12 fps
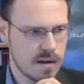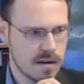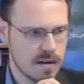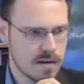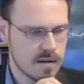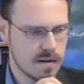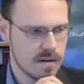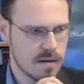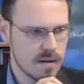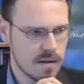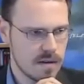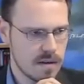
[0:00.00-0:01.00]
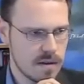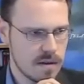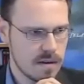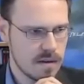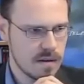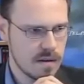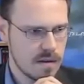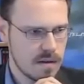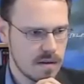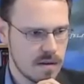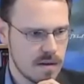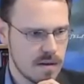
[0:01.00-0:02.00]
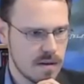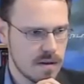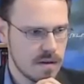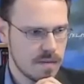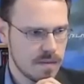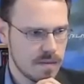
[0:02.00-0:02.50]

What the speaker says: (no one is talking)